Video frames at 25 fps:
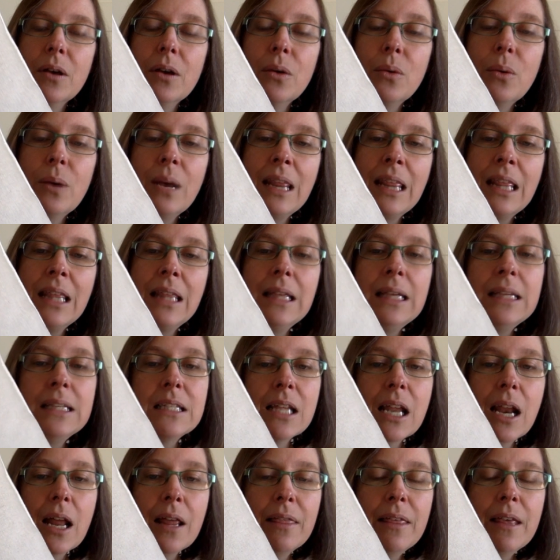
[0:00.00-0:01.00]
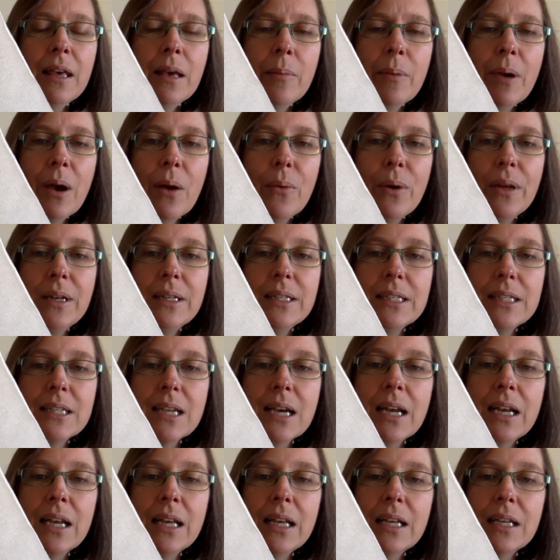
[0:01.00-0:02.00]
one of the things that I think about when
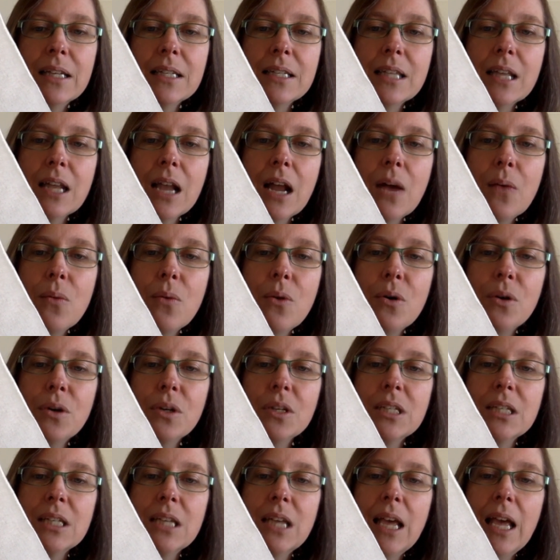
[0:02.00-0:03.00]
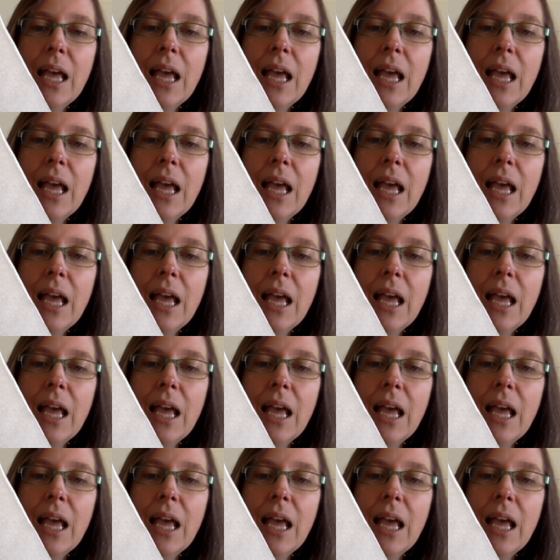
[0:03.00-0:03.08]
designing is that I want